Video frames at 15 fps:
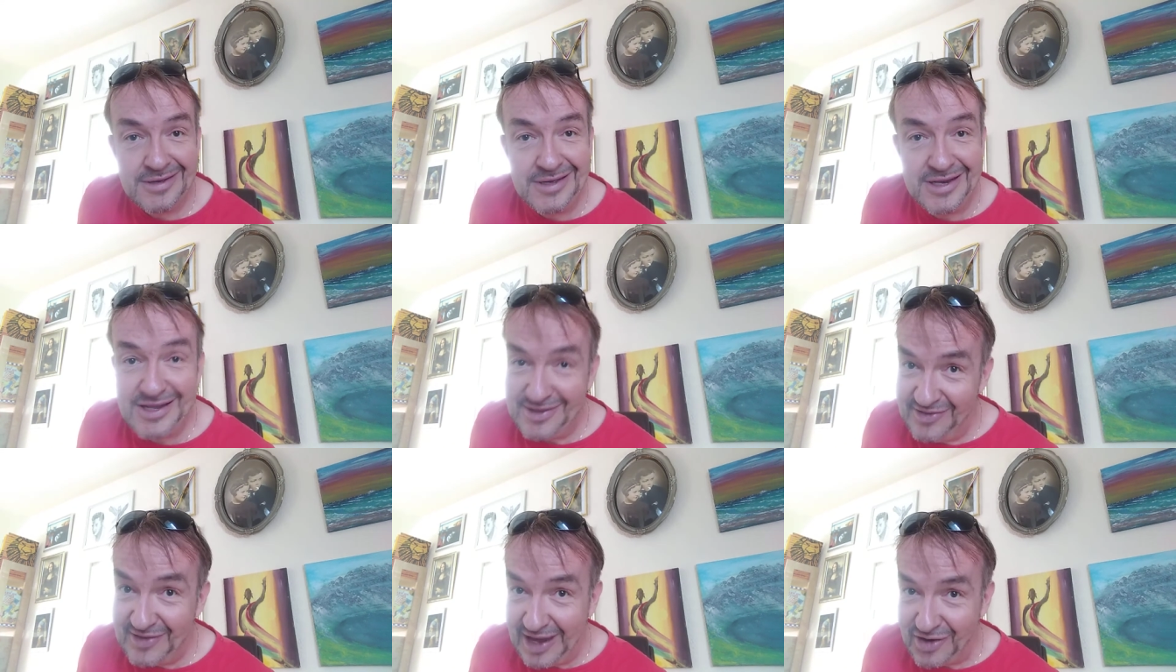He
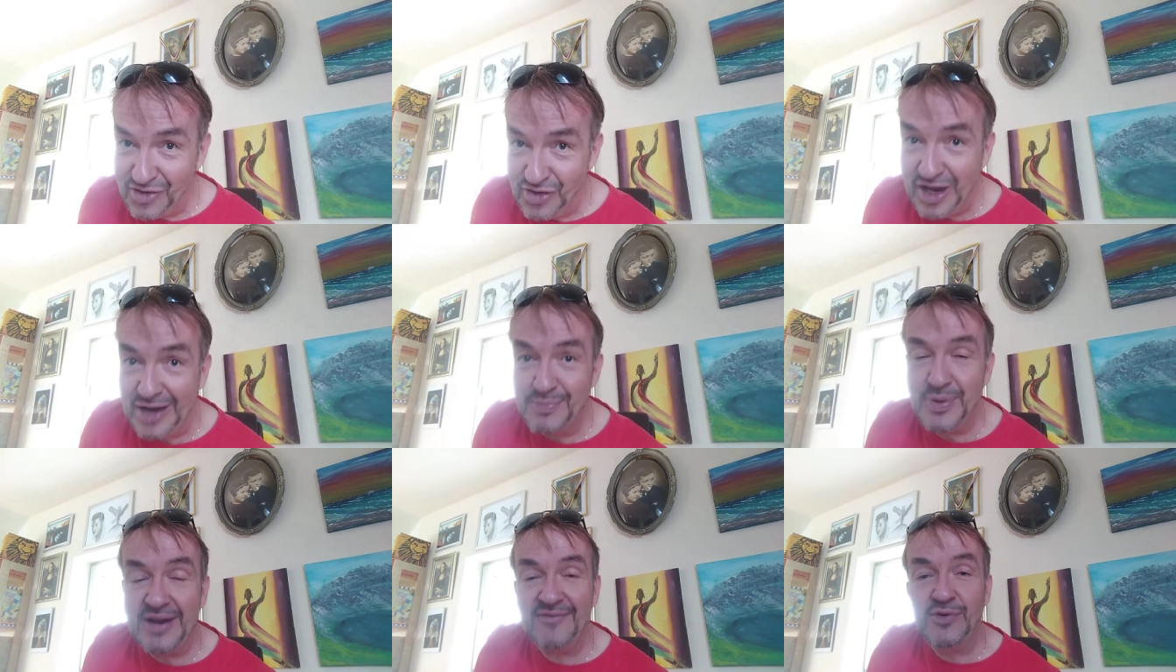didn't say
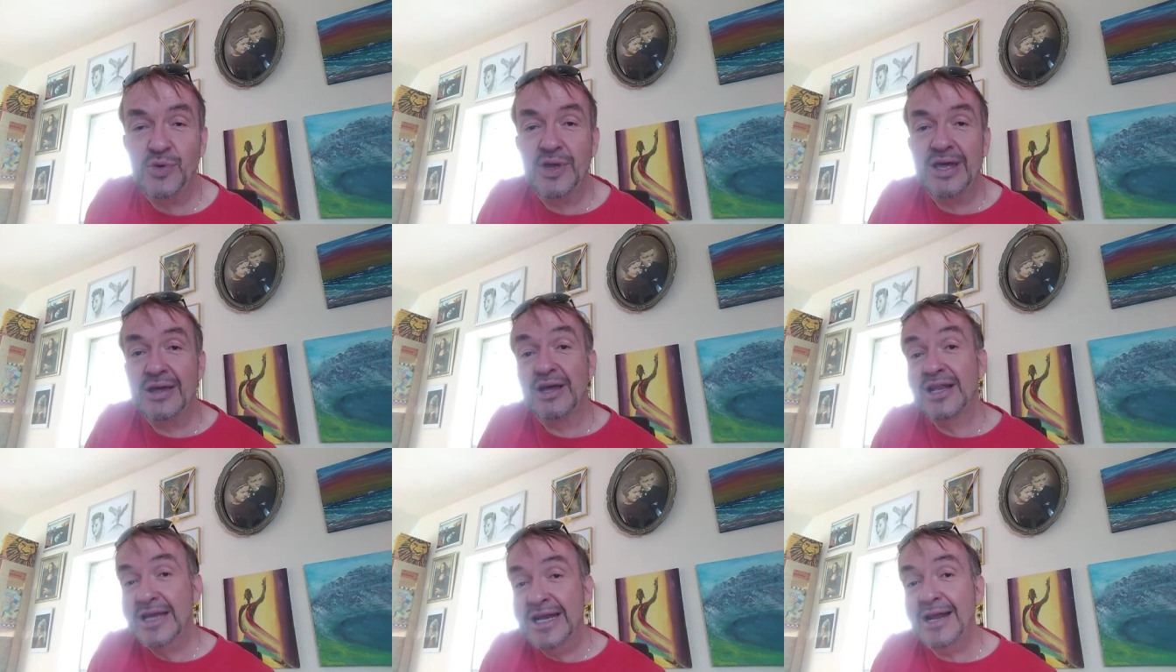shit, but if you
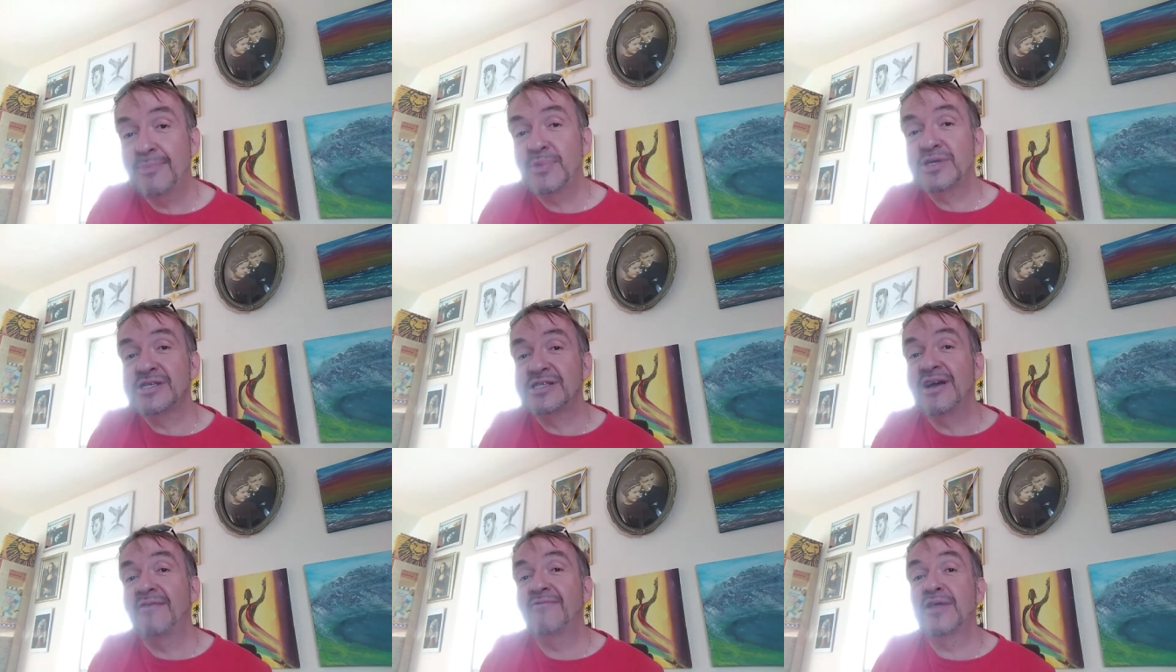clean up the
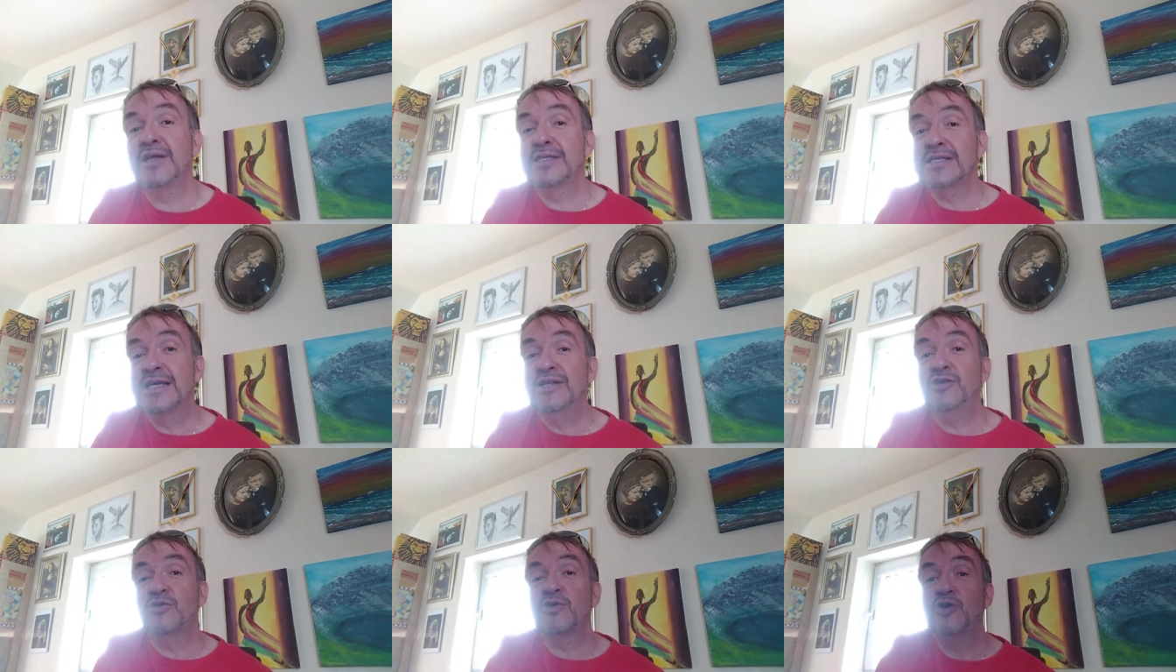stuff that's
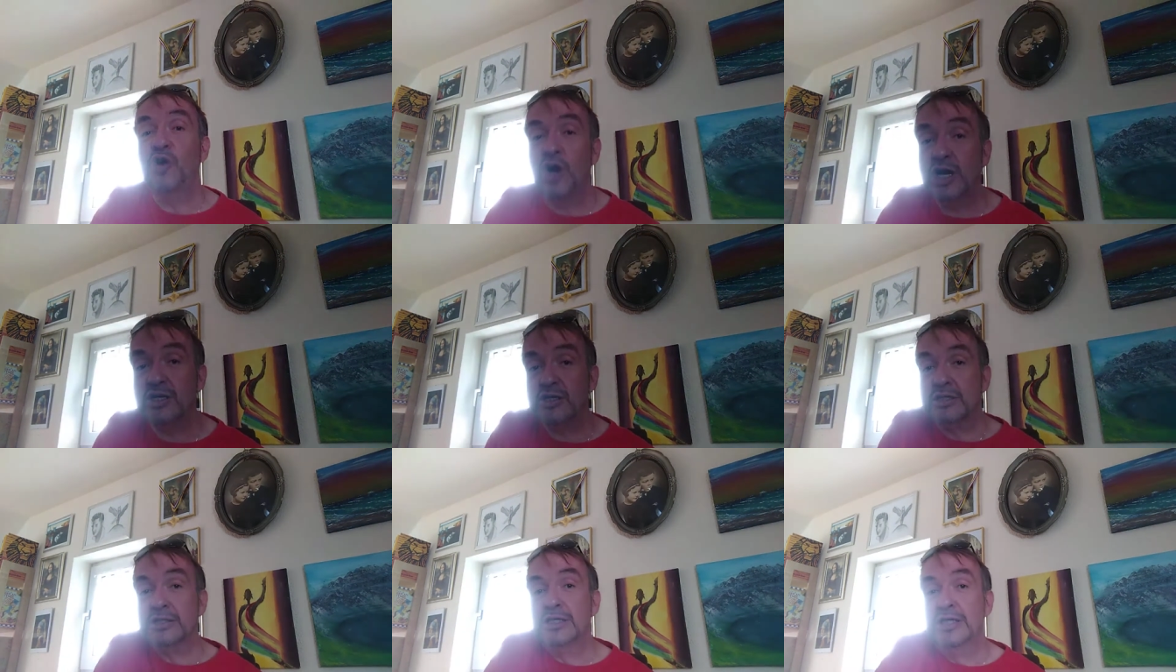in your
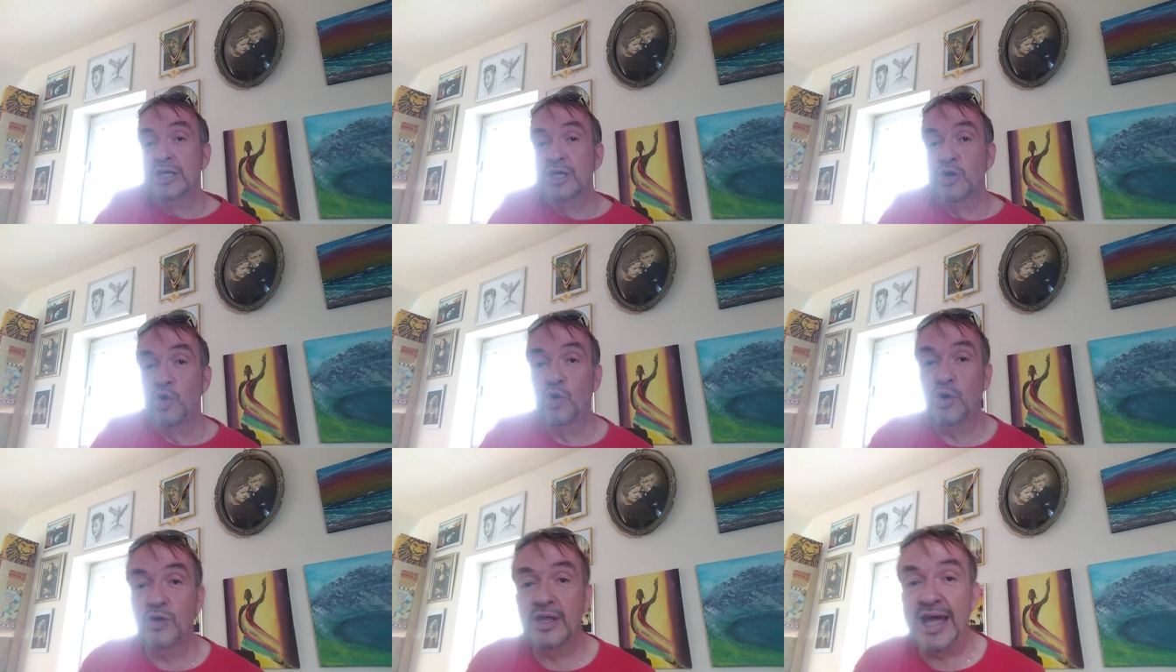garden,
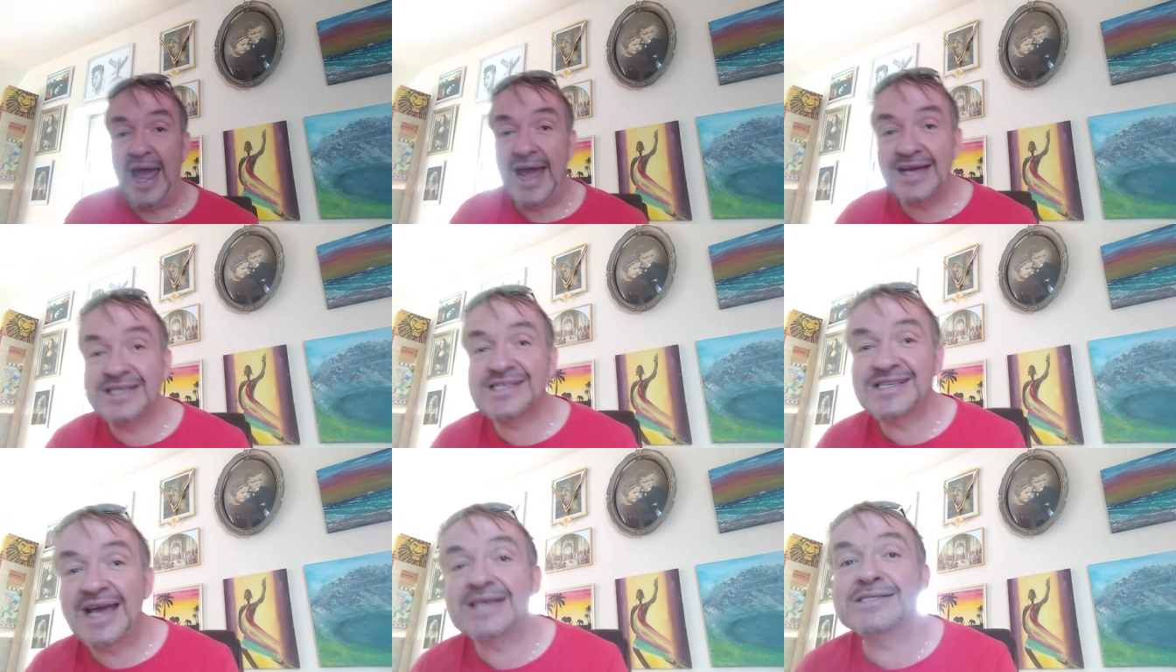or the
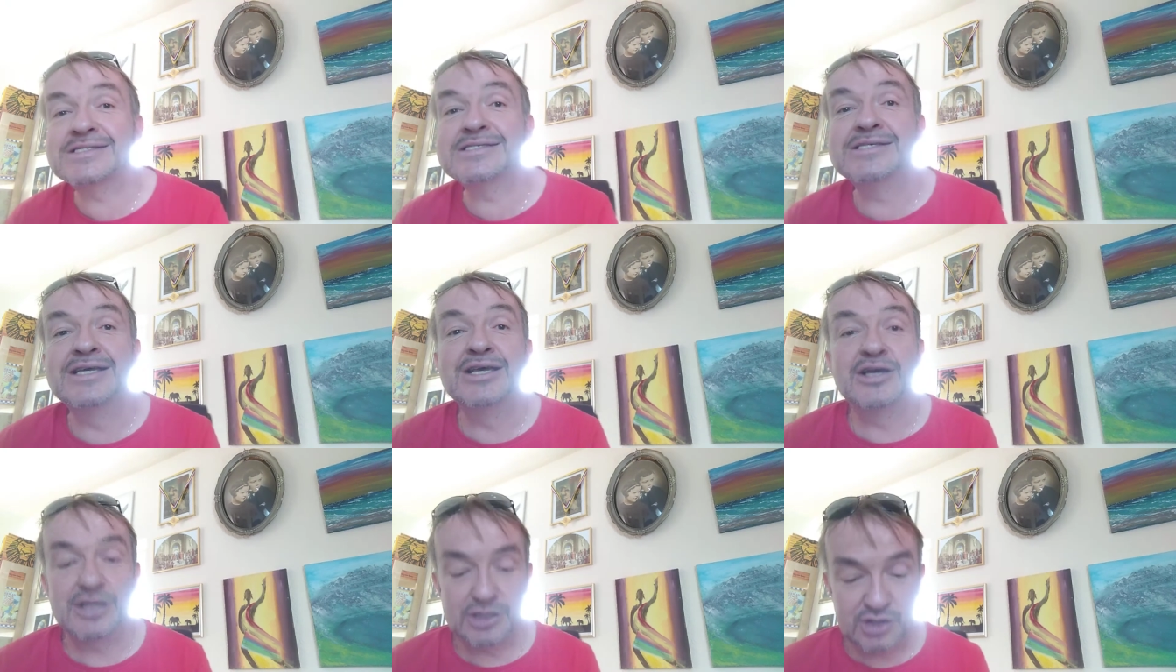excess
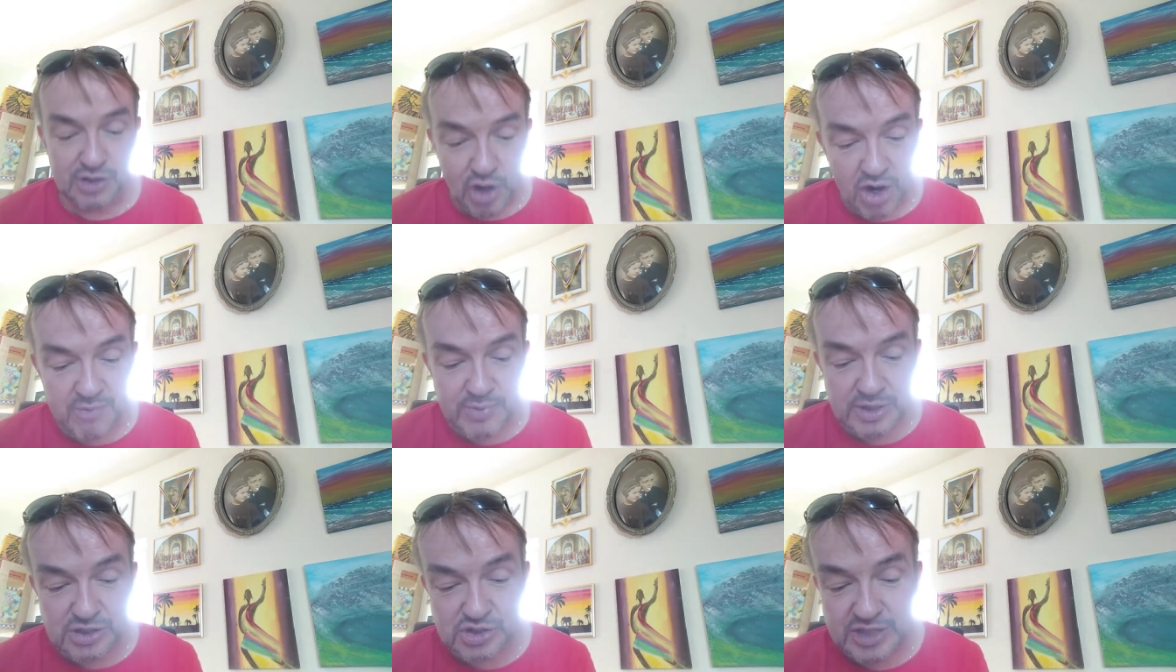
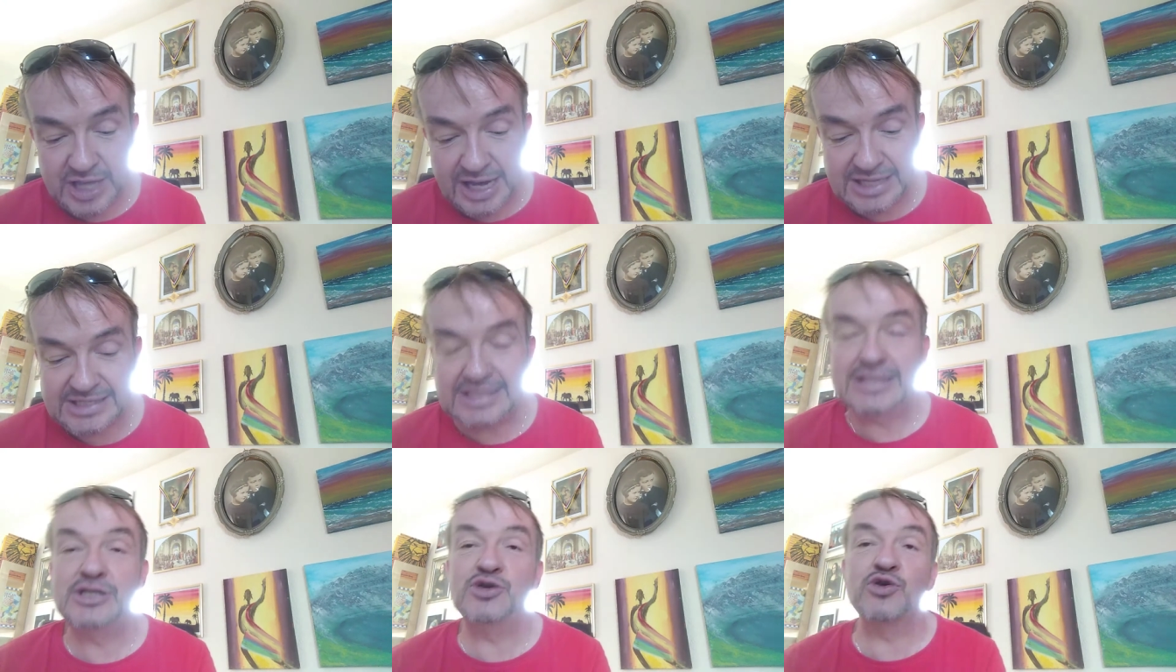garbage that is
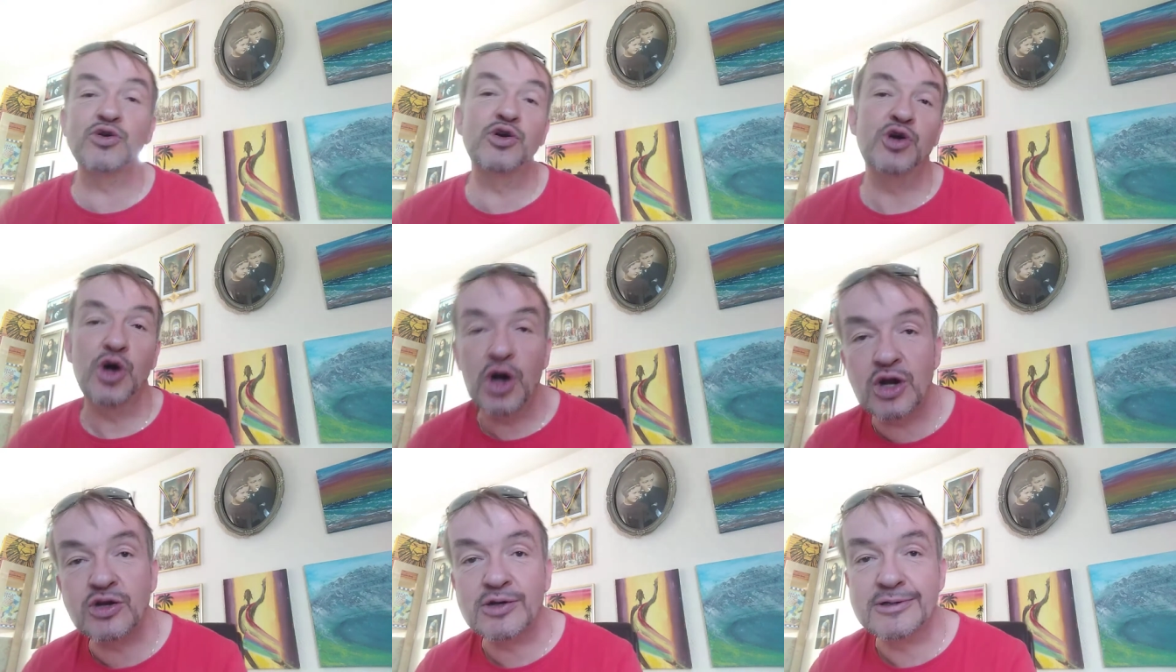in your
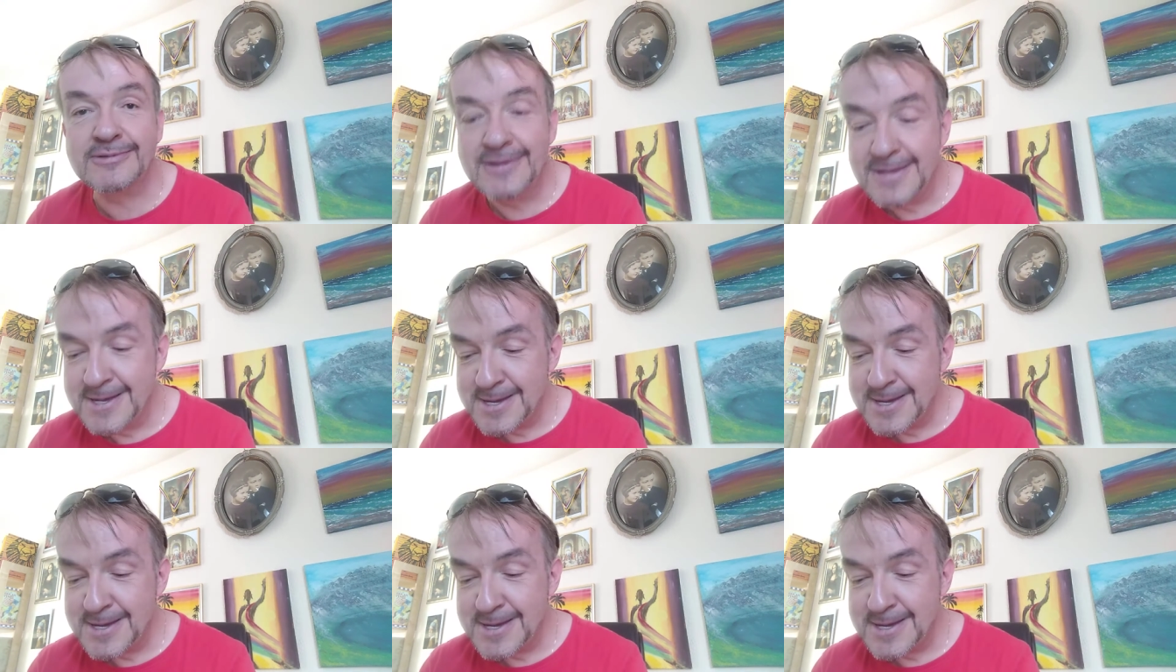garden,